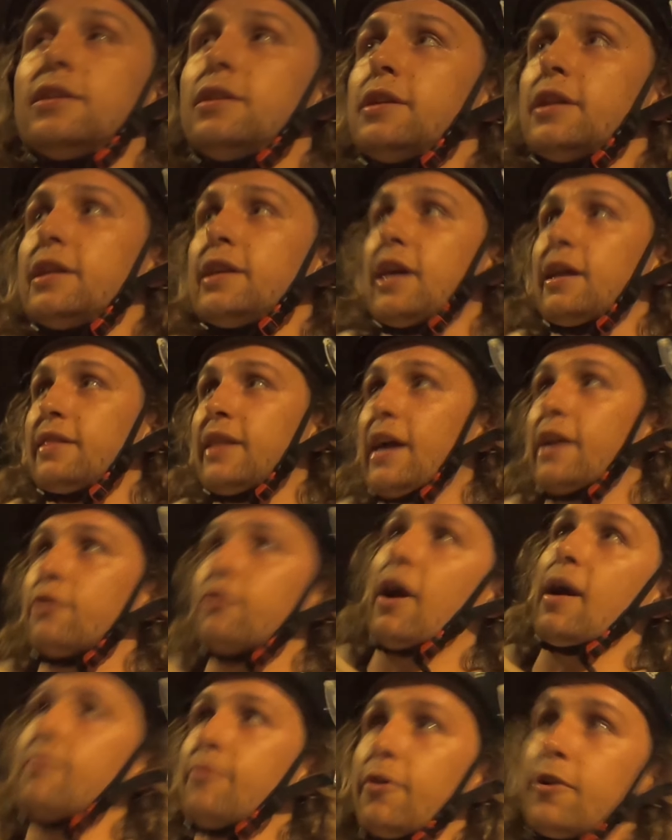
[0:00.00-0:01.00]
Didn't get that
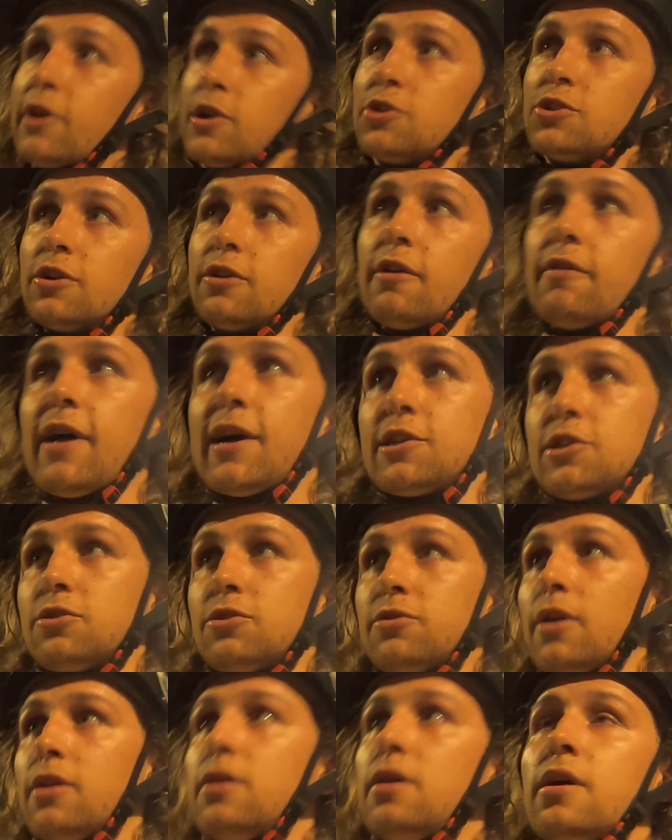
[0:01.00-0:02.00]
grab variation on the last
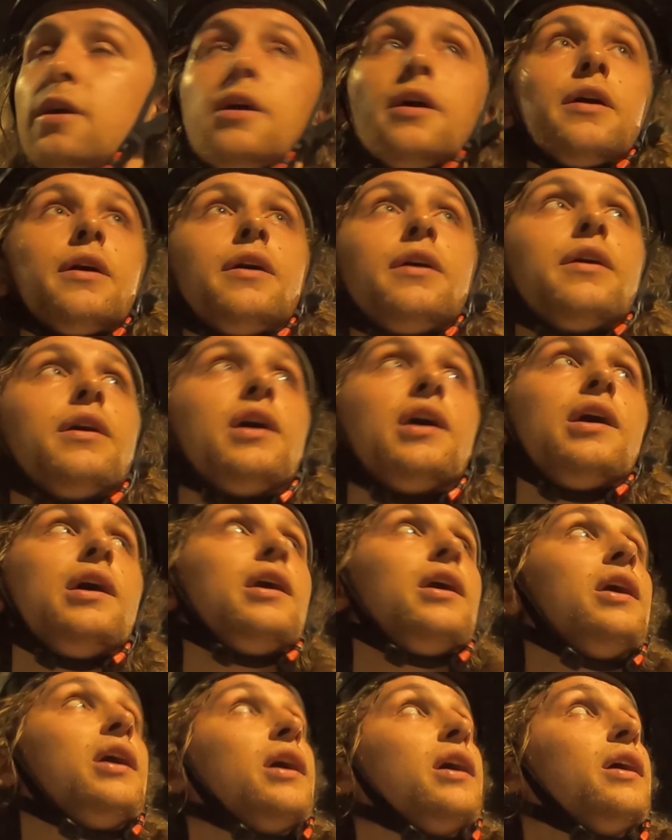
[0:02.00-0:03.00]
run.
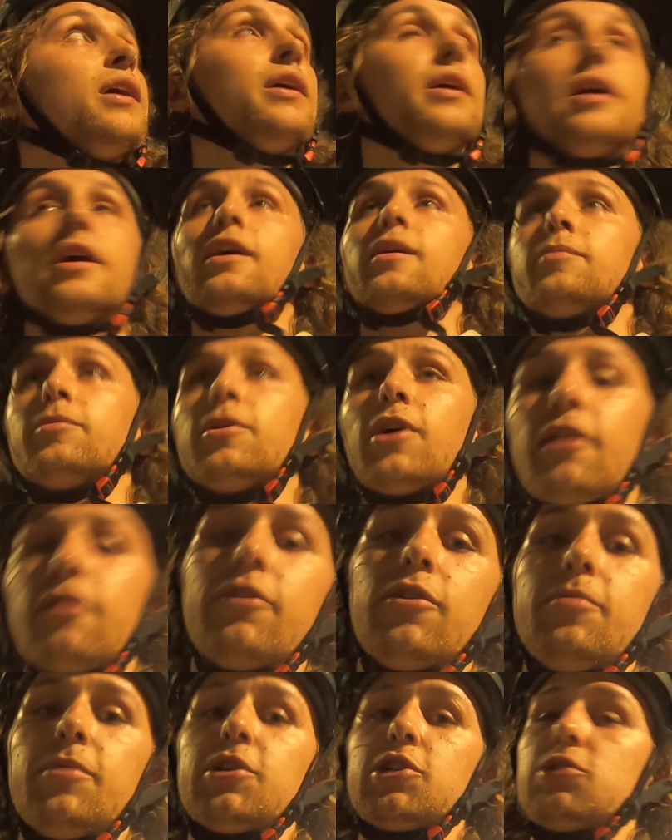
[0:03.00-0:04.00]
Got a
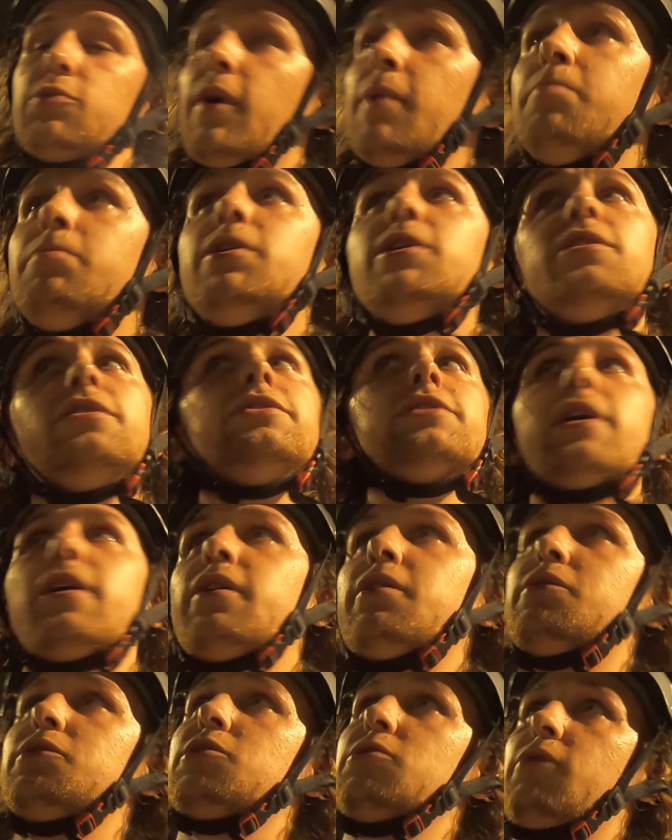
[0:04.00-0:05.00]
little bit of sweat beads,
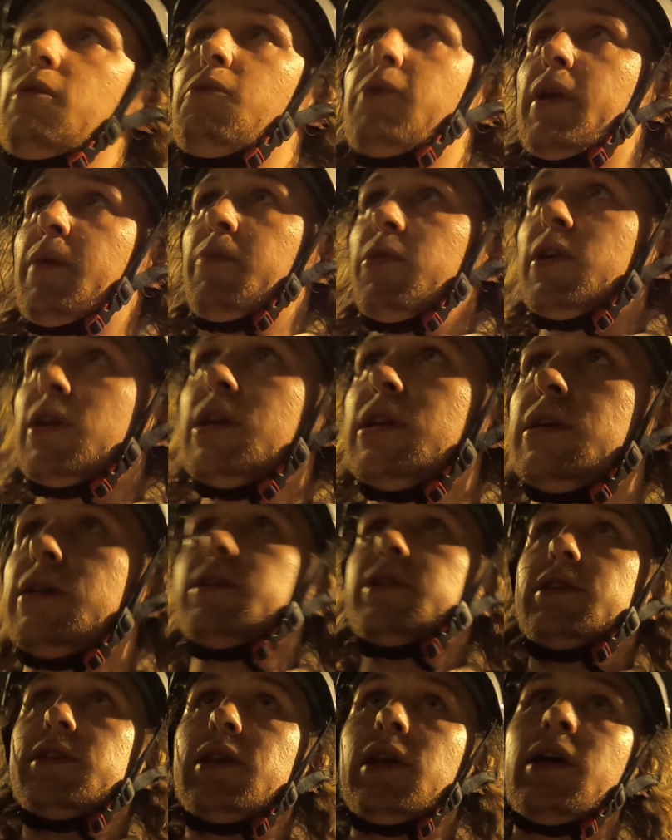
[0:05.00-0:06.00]
and so what I'm thinking
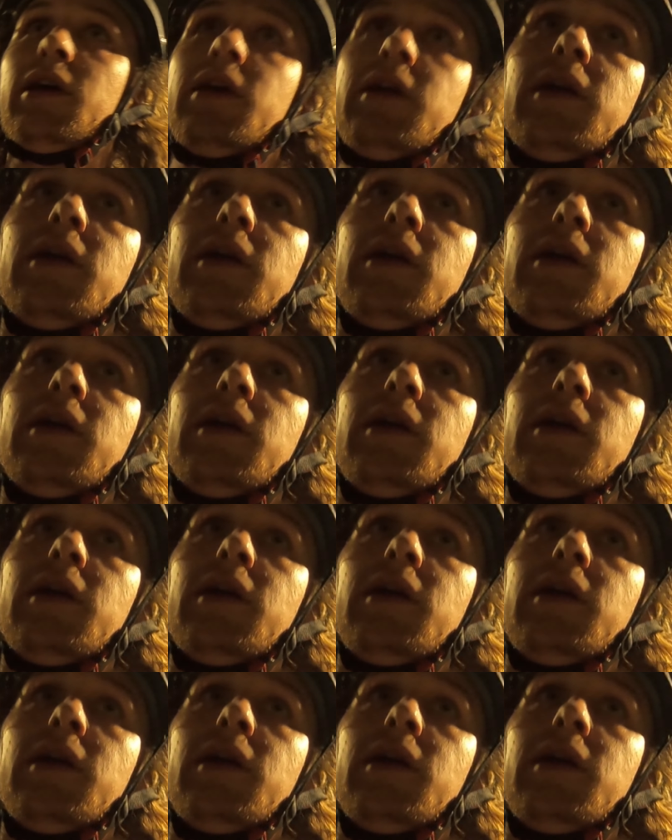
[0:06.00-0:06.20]
is